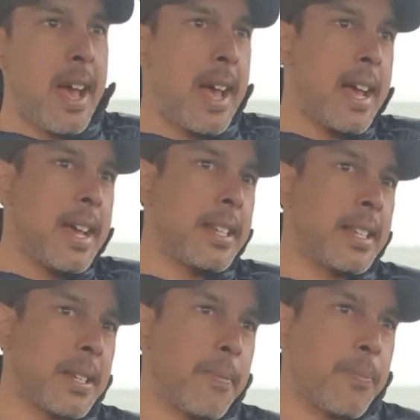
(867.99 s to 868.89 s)
And
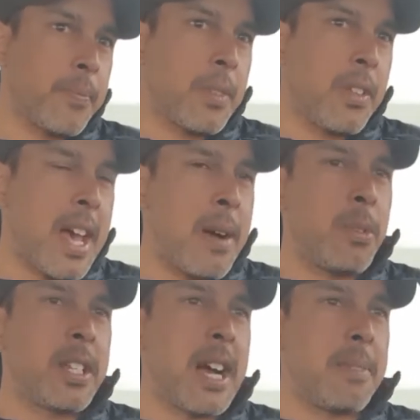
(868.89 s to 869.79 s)
that
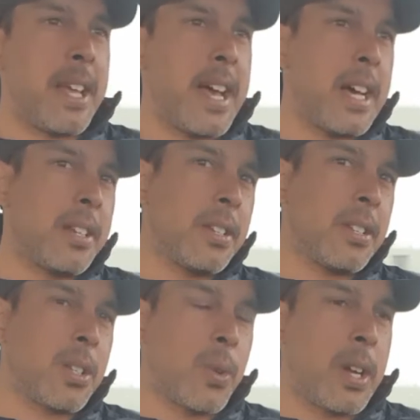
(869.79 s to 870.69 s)
would come
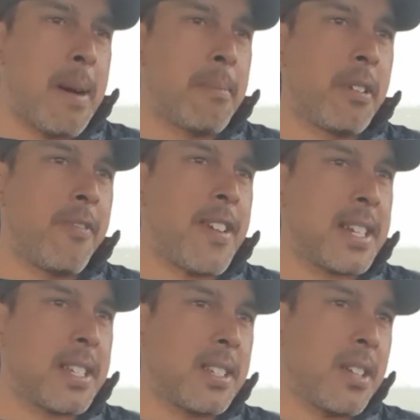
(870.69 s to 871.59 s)
down to a number of
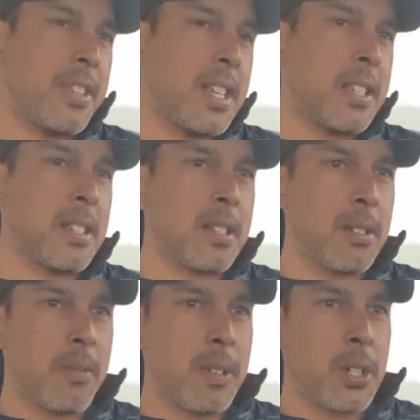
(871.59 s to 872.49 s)
factors. I think
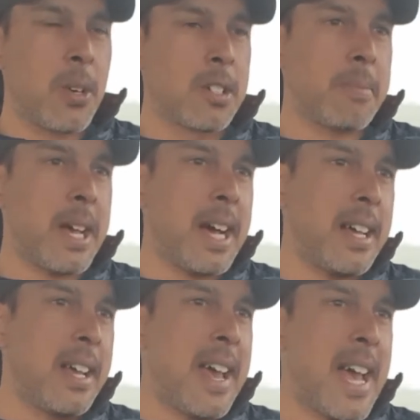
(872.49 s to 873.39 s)
we talked
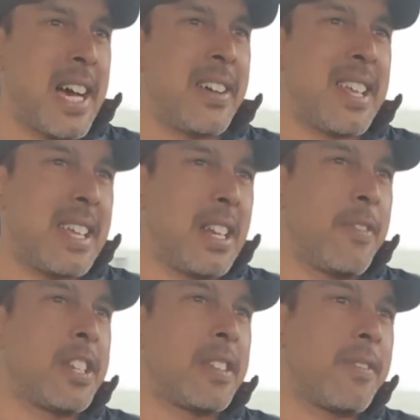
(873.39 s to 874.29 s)
about how
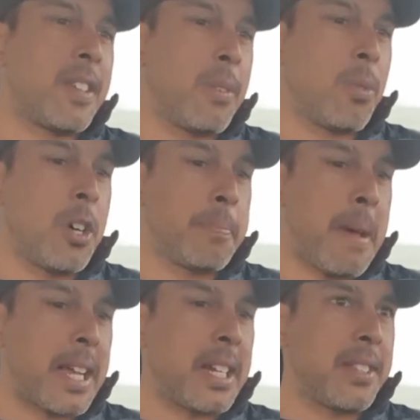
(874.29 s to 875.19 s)
innovative it was
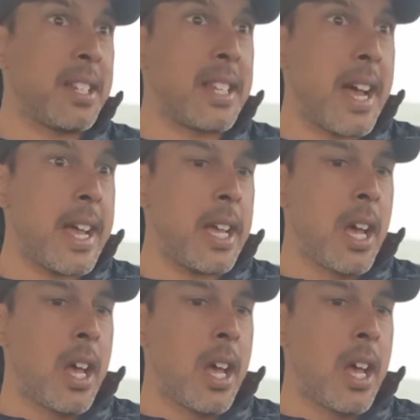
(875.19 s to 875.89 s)
back in the day.